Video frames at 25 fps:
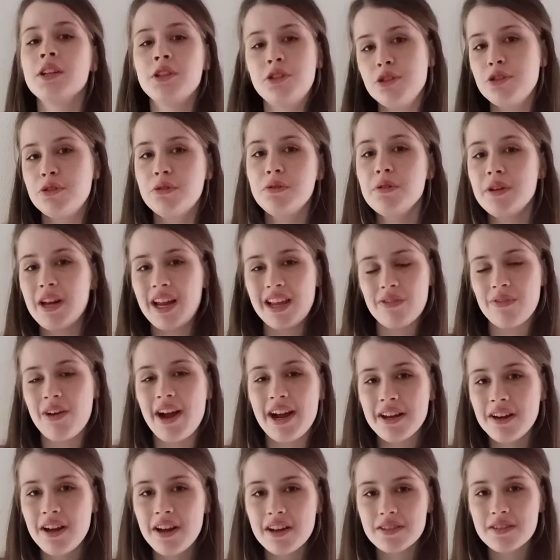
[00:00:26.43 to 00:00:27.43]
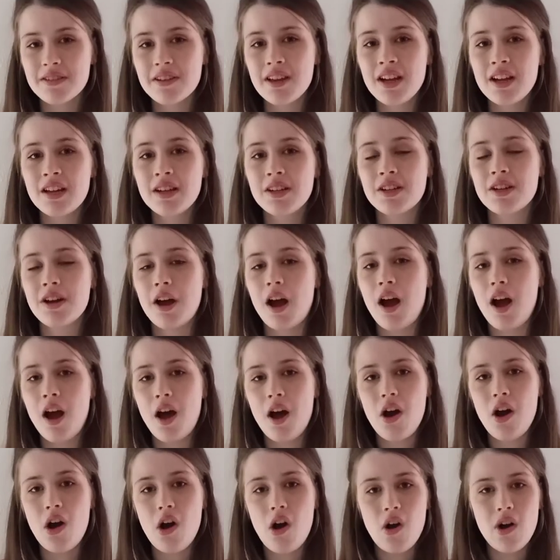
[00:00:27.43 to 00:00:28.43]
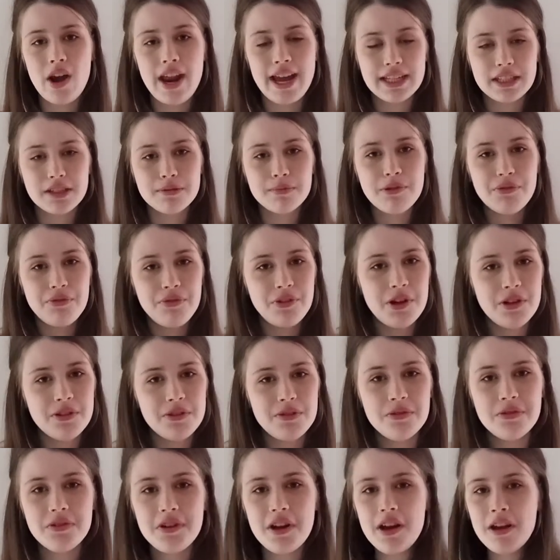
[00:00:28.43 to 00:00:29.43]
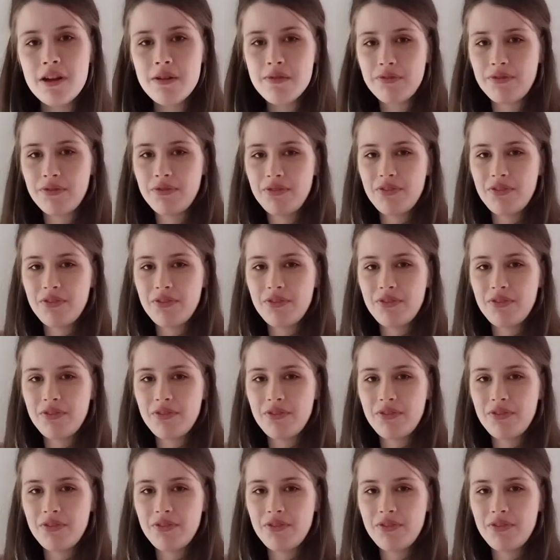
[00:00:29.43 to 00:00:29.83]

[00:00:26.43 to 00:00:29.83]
Just do that, why not? So let's move on to the